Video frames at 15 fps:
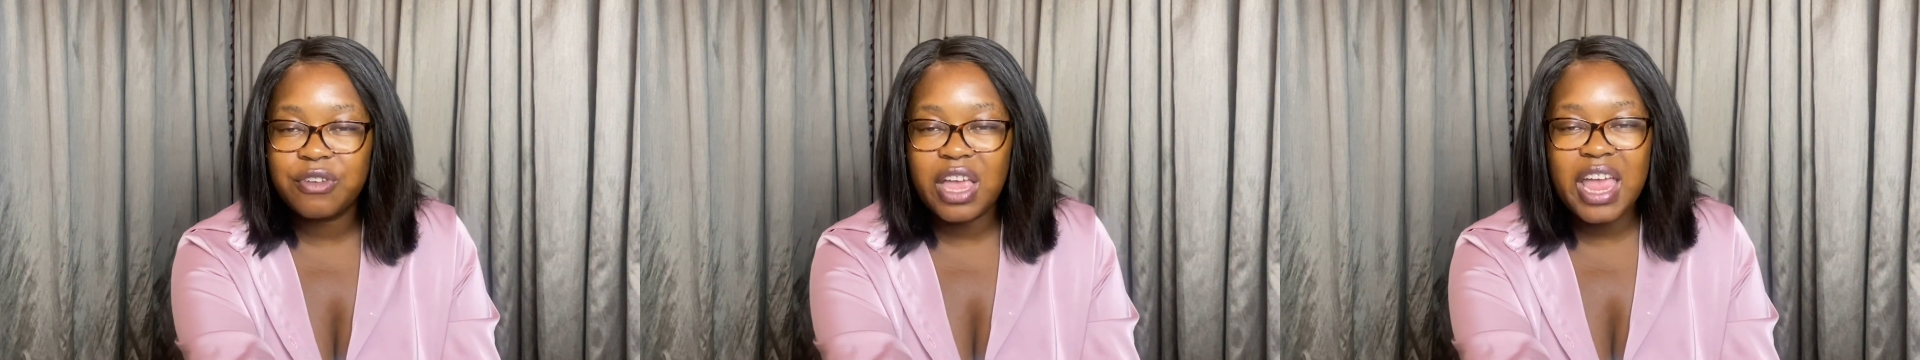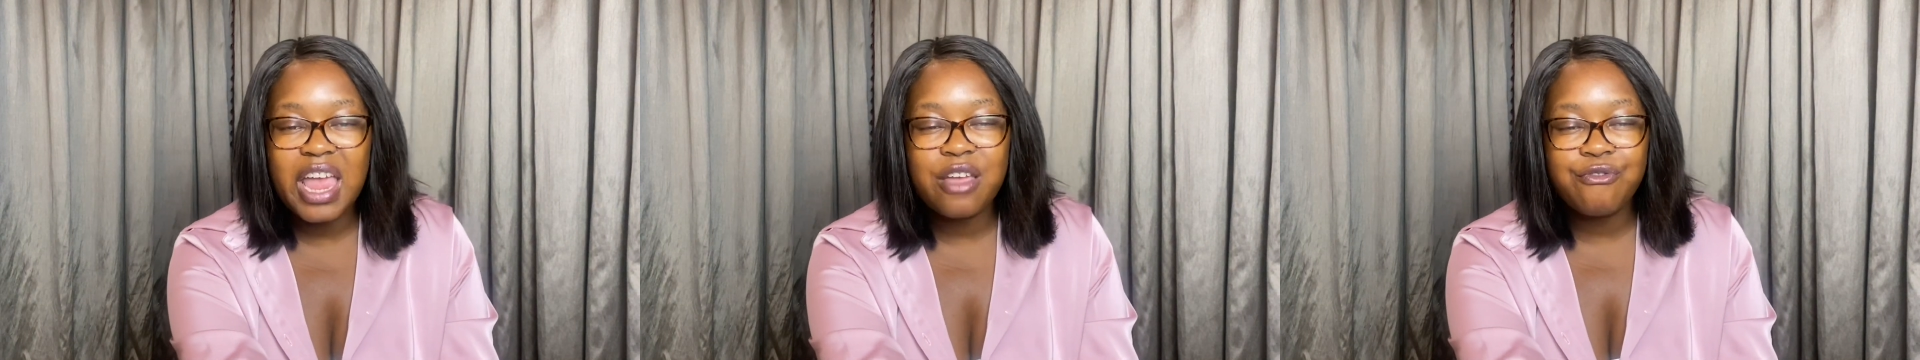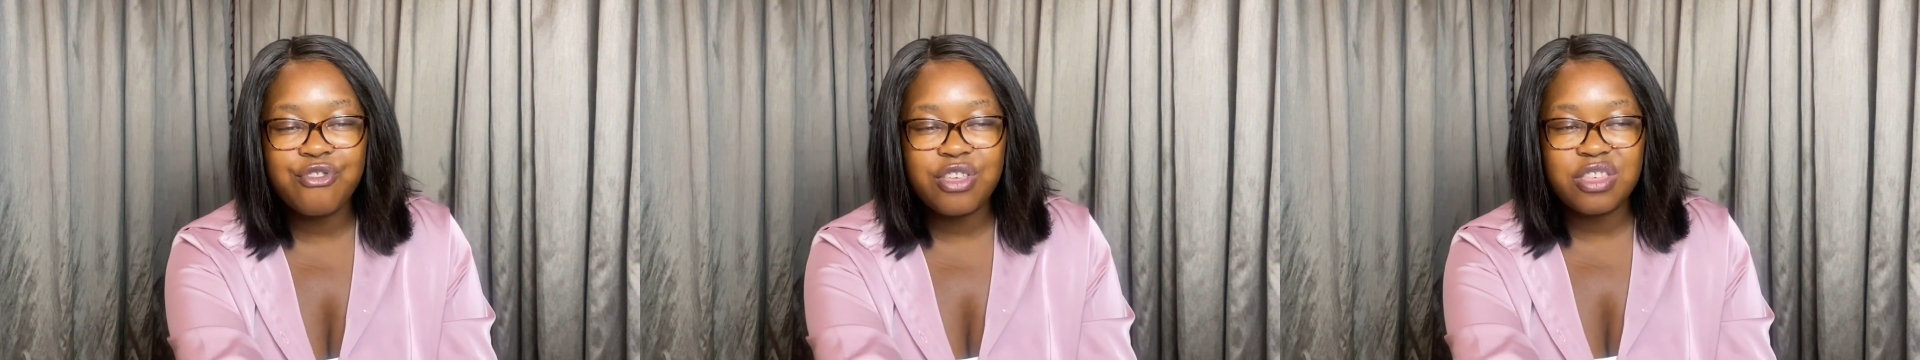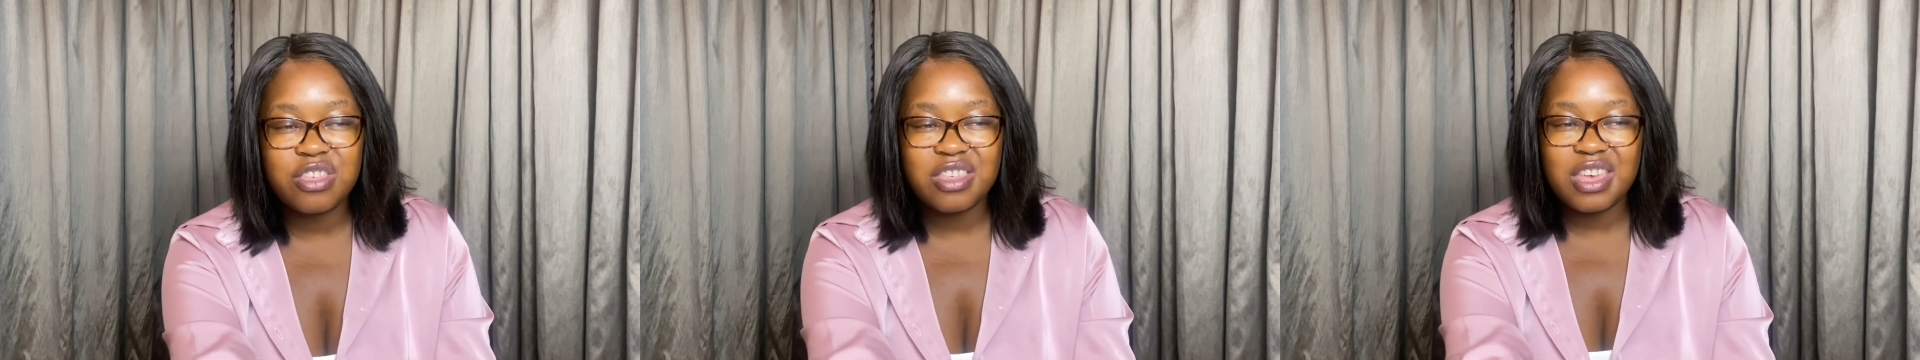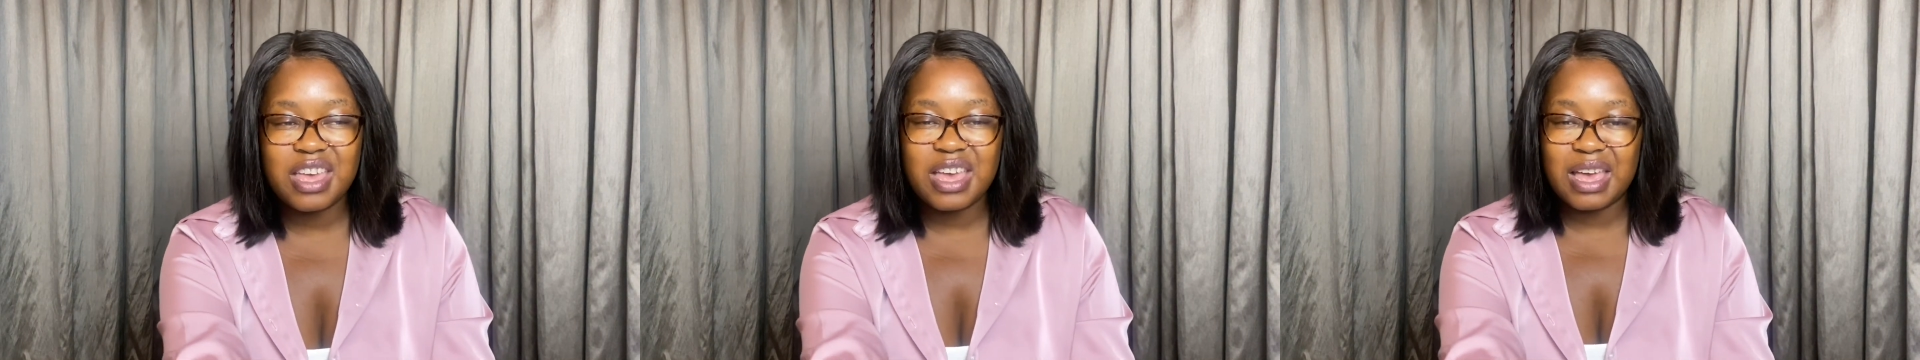
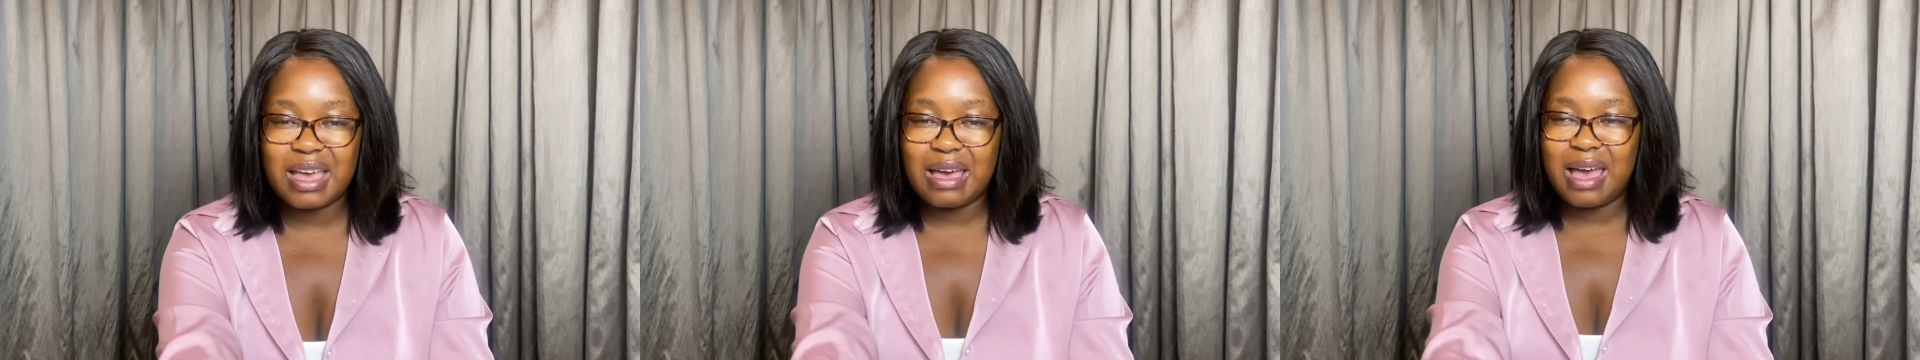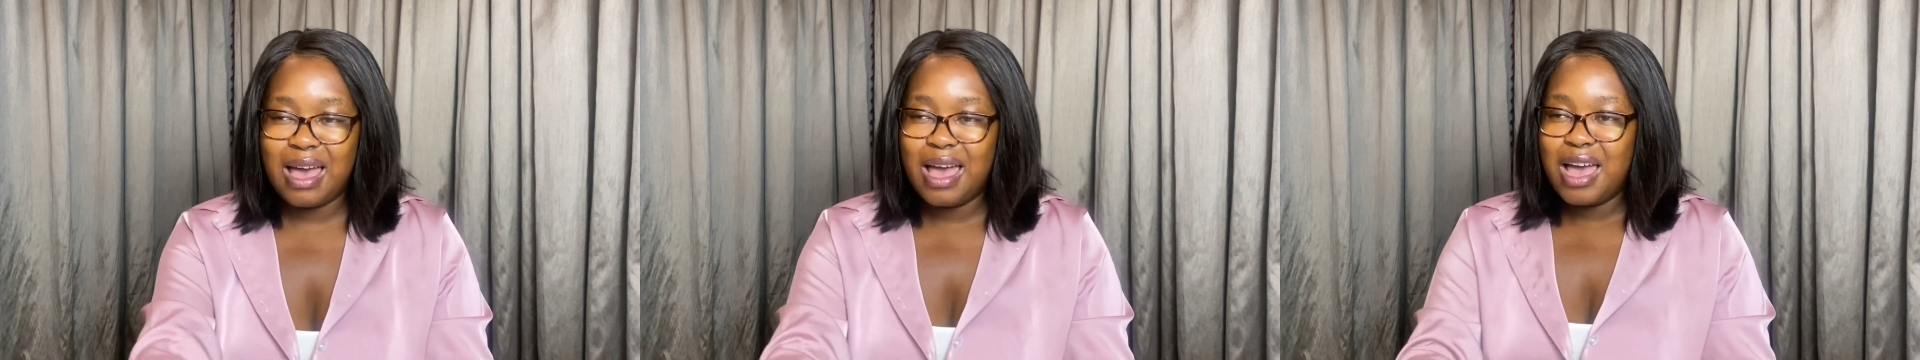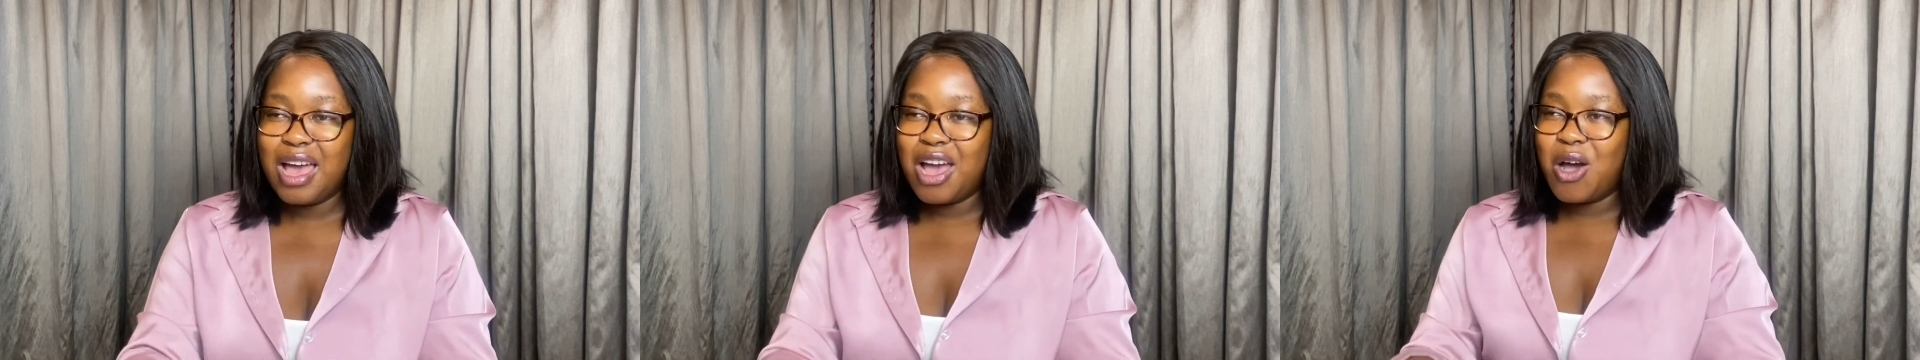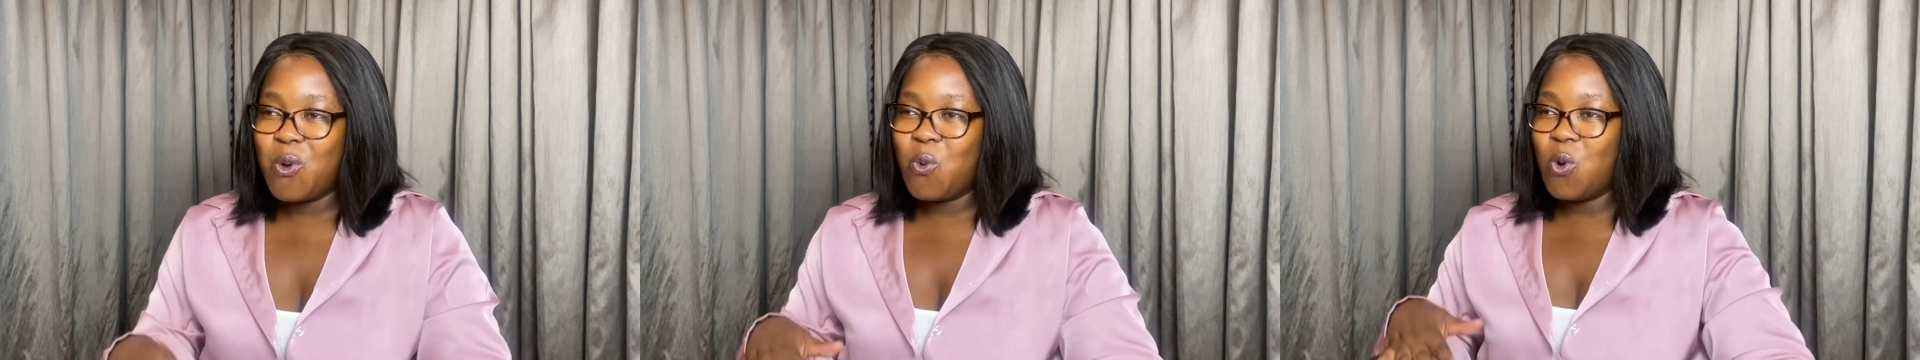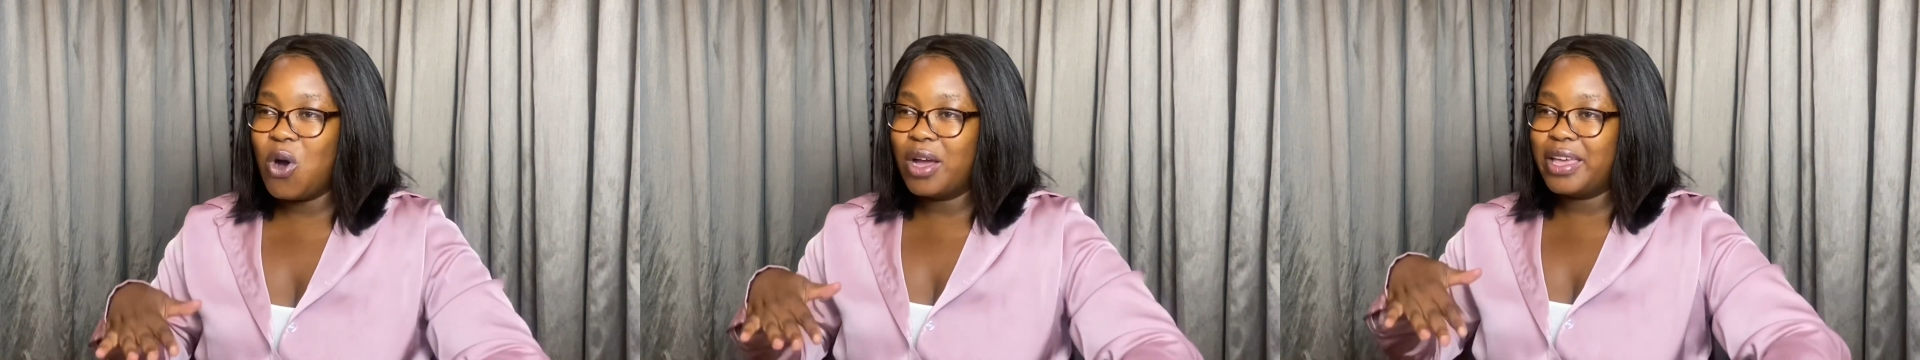Everything,
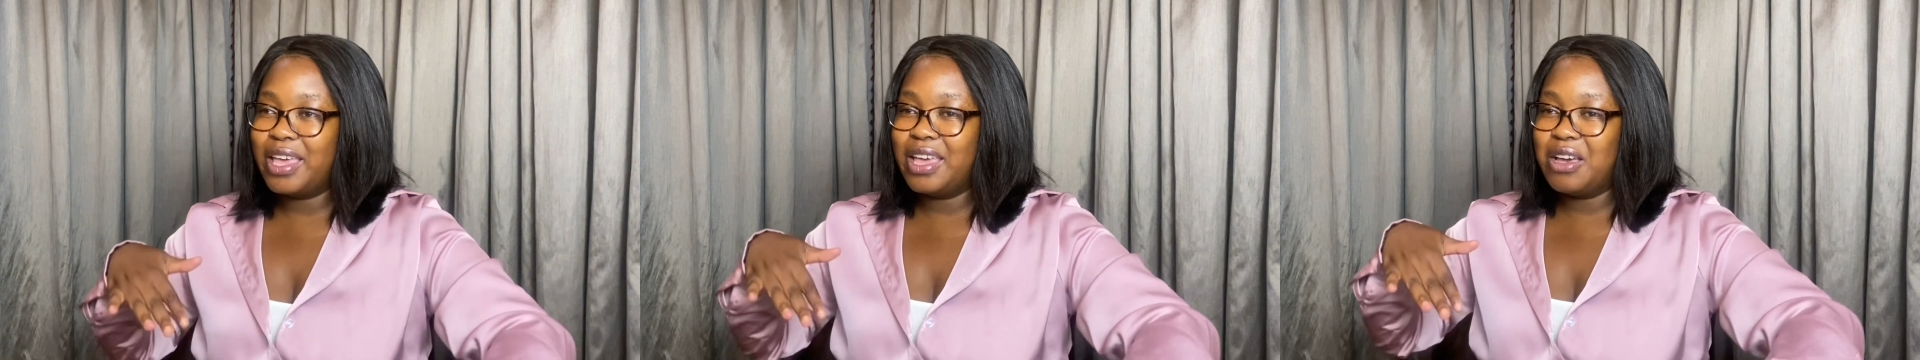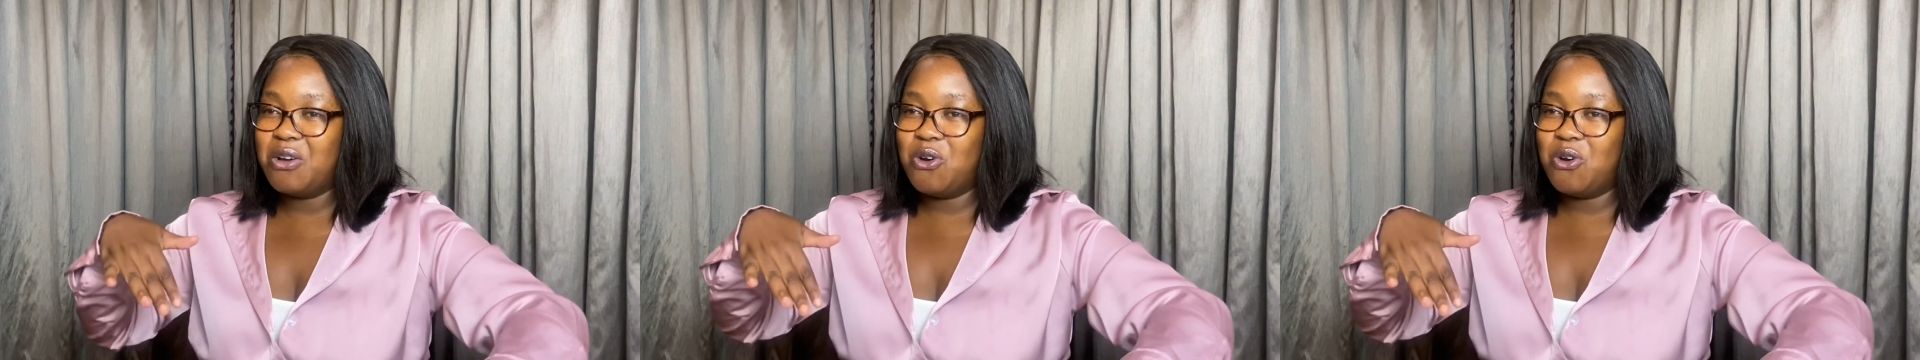walking